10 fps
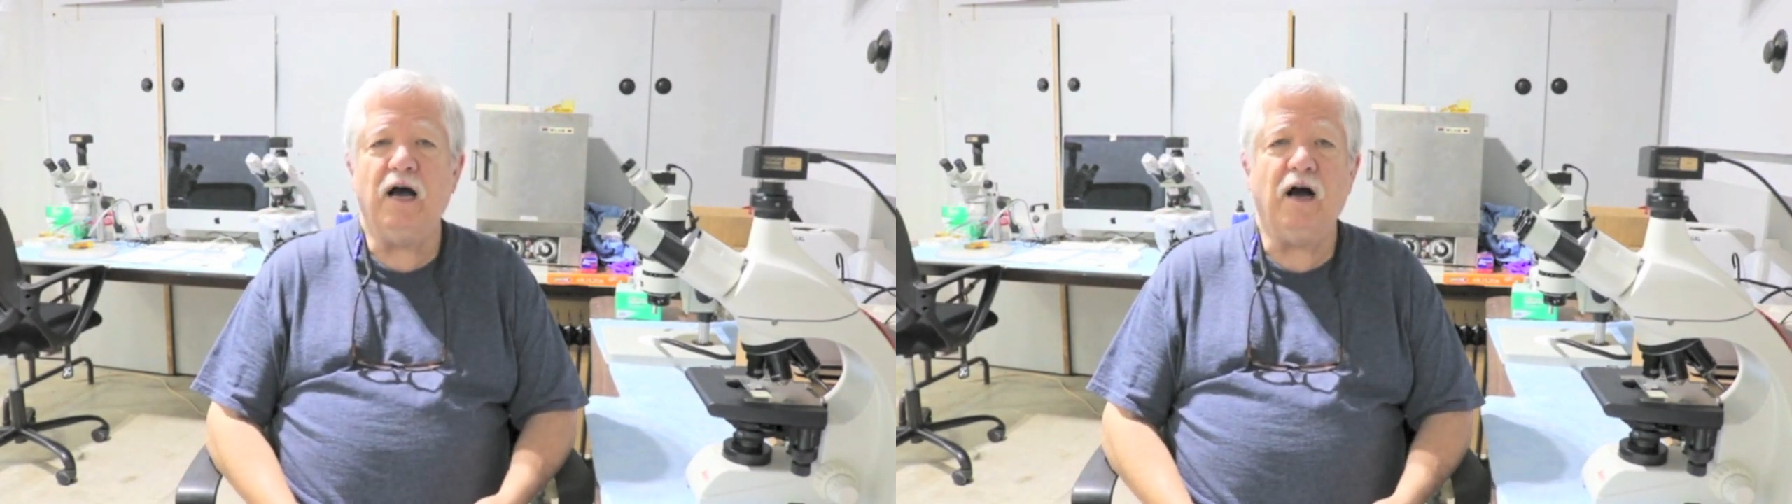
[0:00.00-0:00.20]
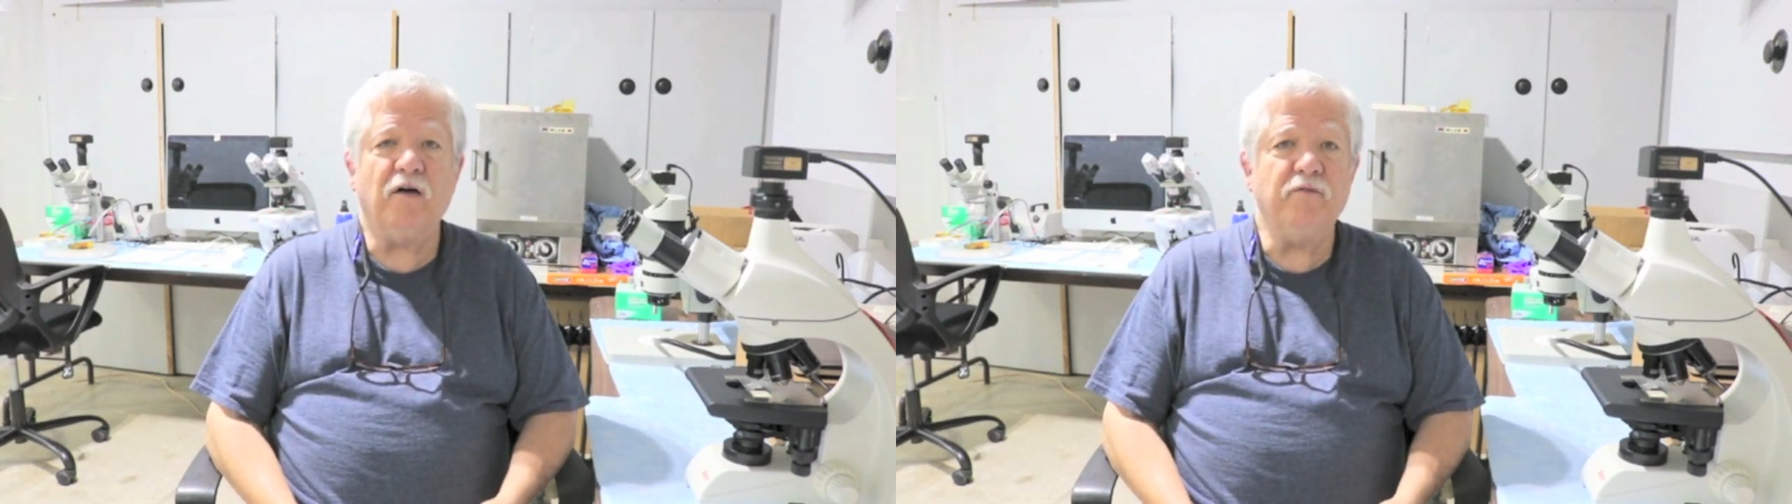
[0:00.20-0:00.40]

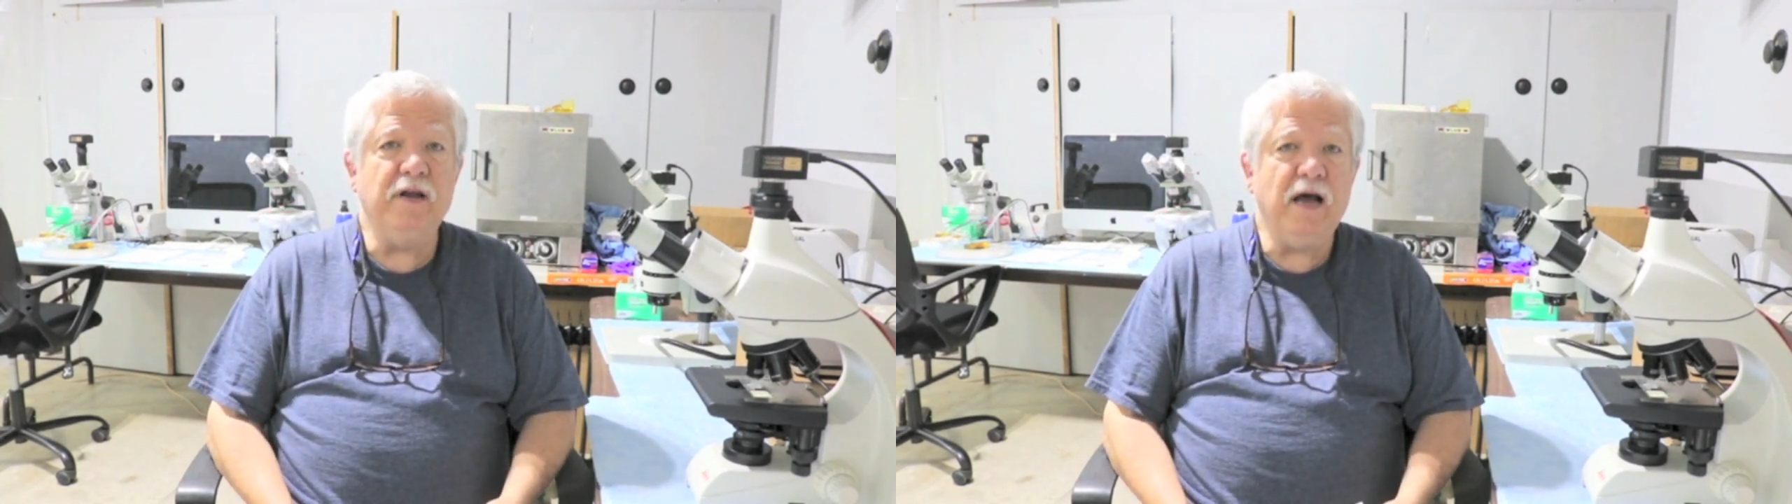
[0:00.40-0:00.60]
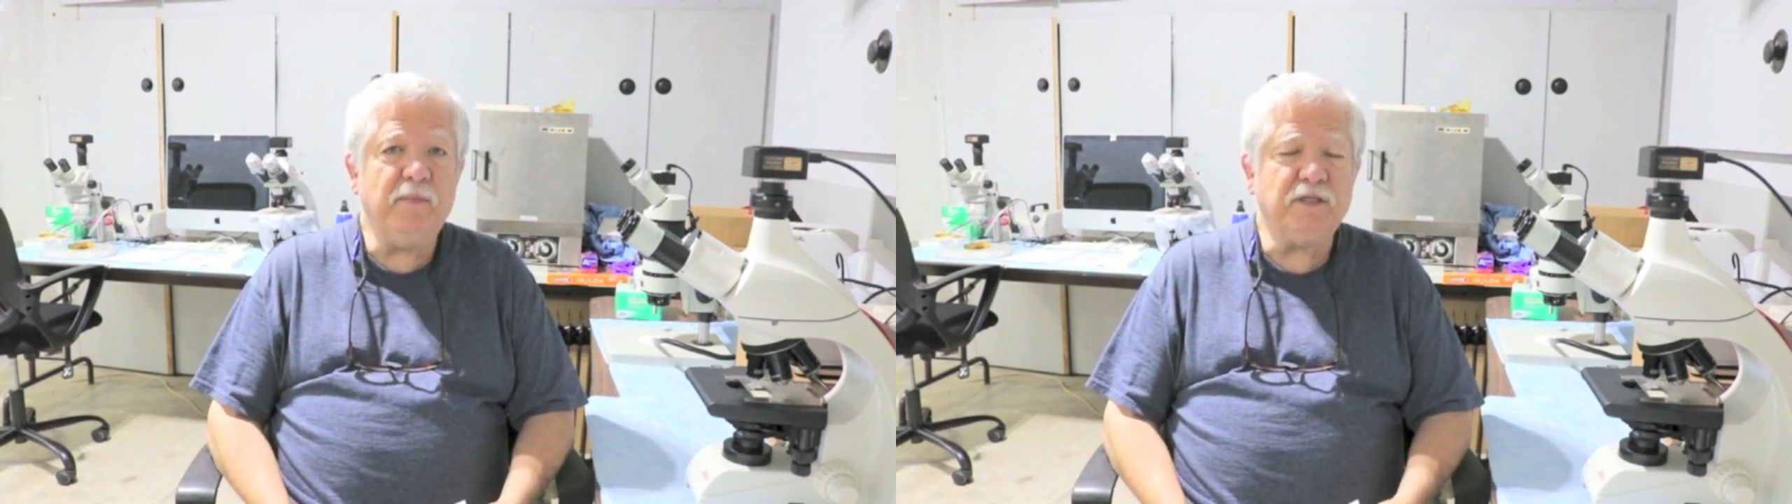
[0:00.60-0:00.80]
of
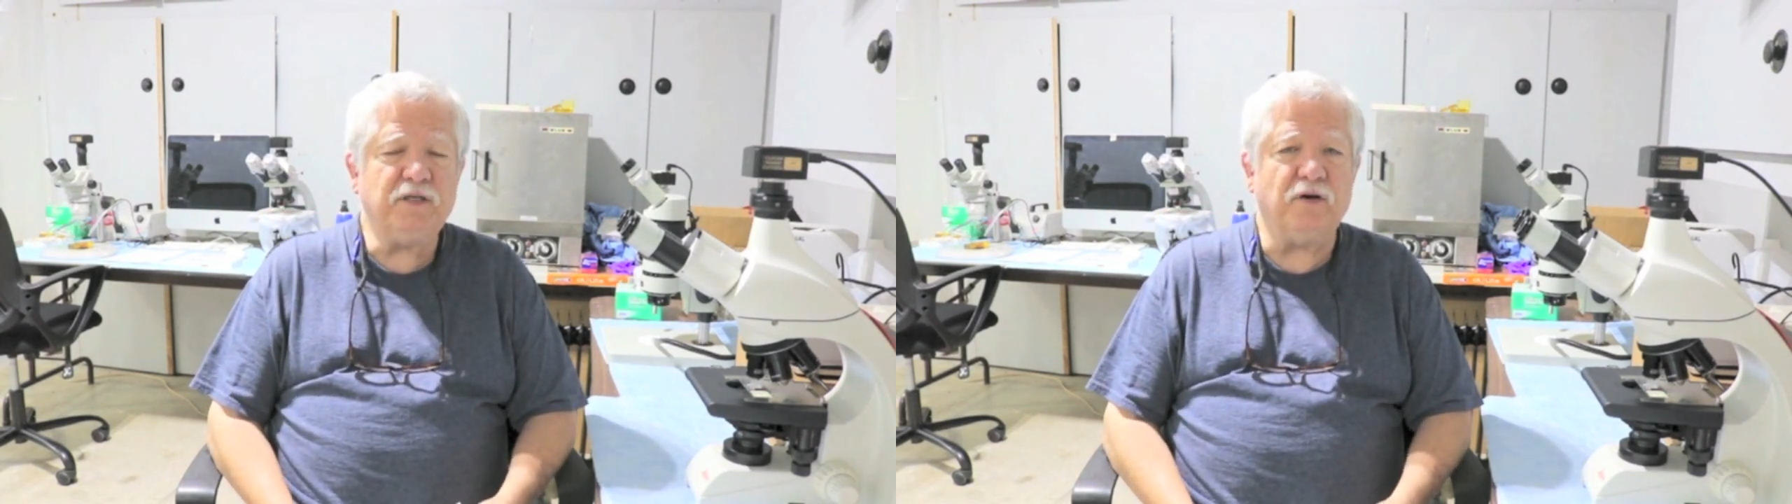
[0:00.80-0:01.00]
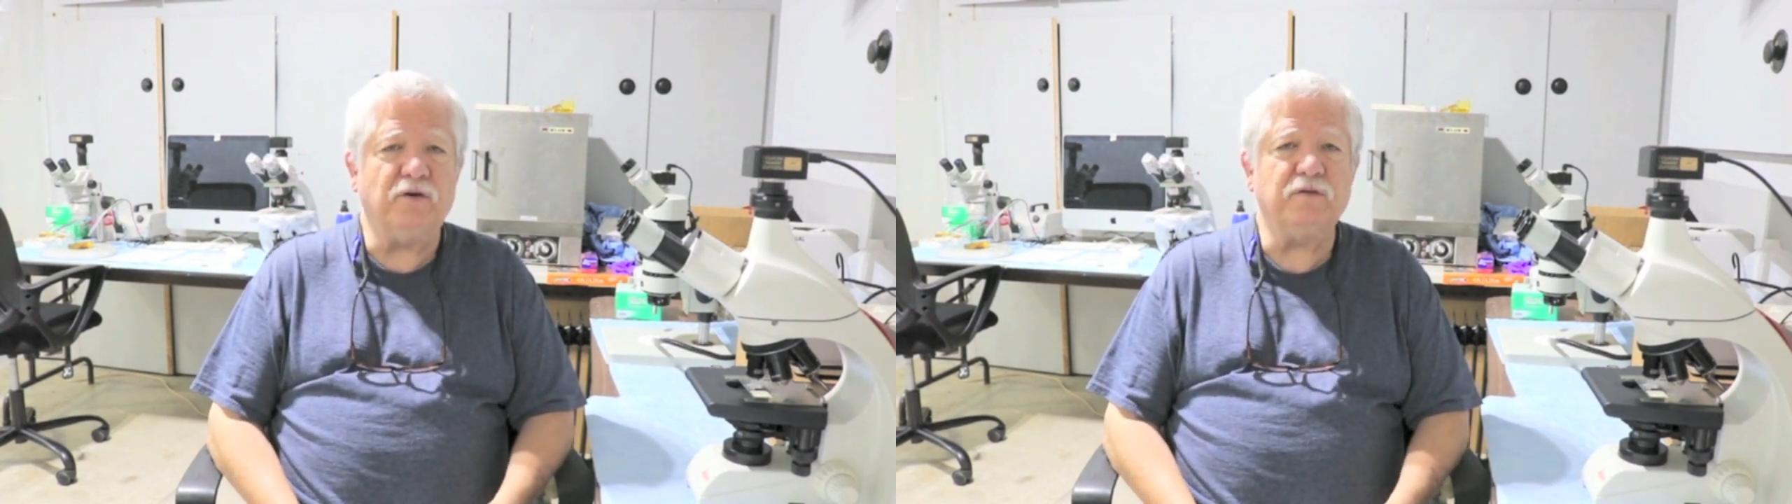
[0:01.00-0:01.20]

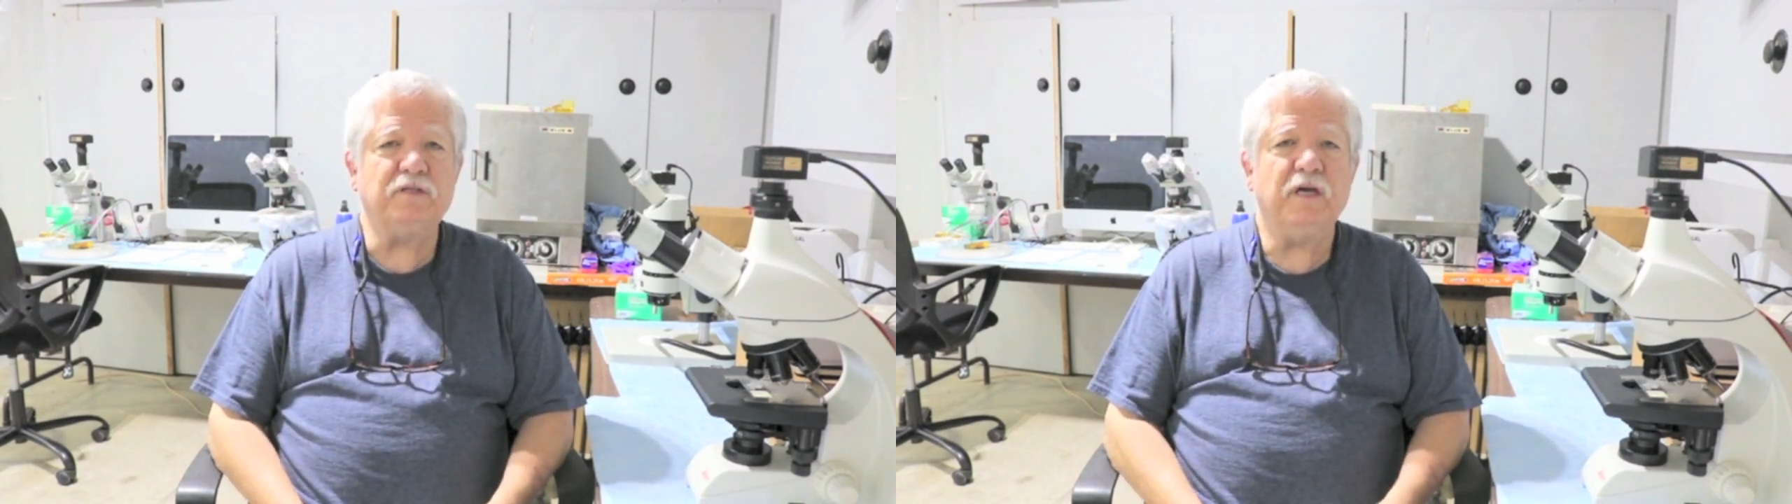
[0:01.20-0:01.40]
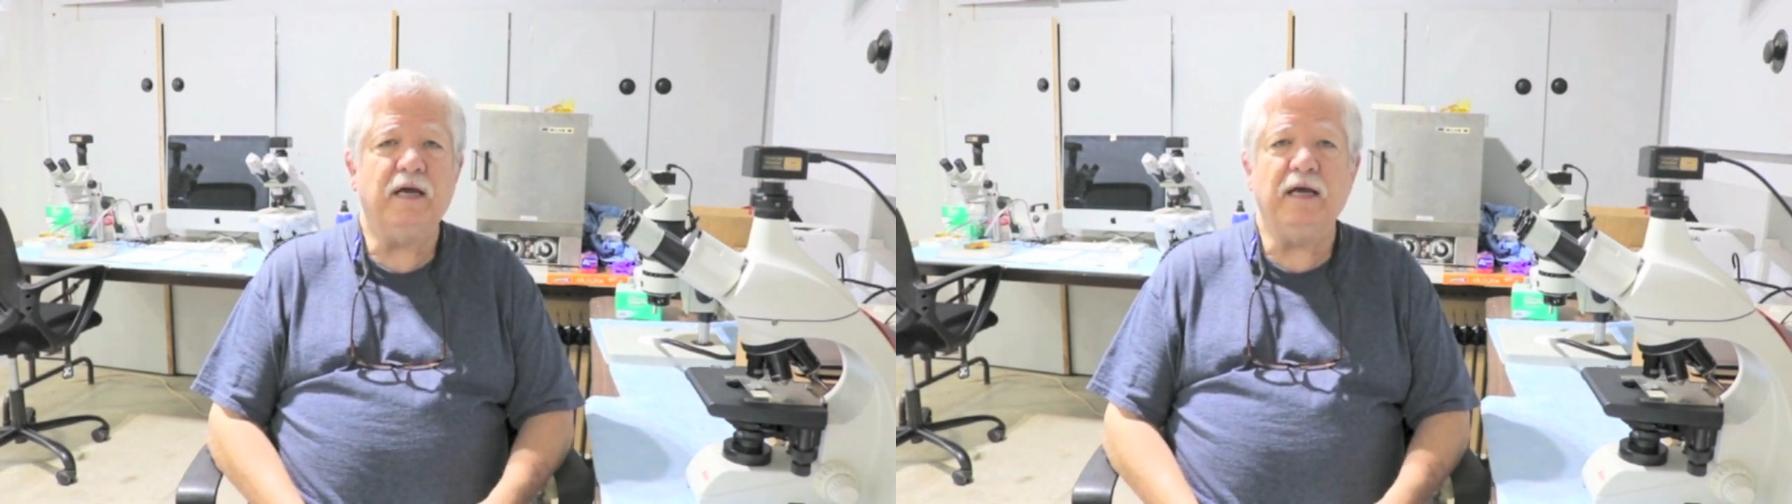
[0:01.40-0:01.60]

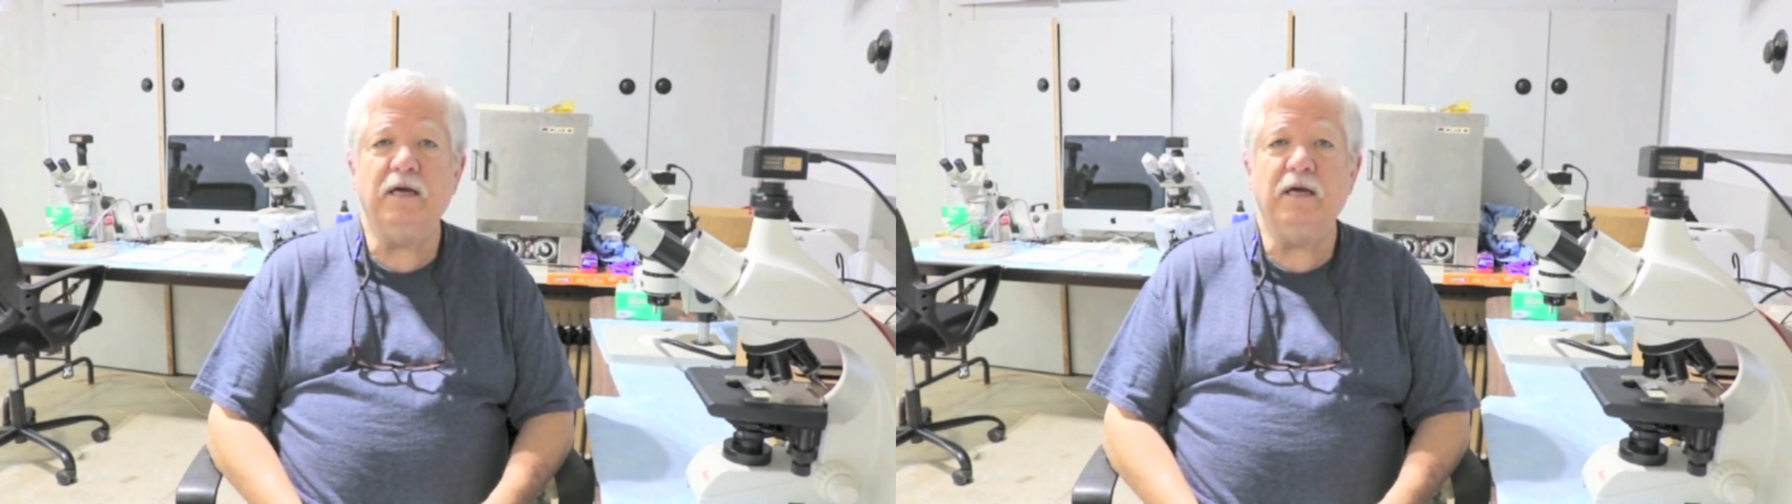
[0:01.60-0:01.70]
nematodes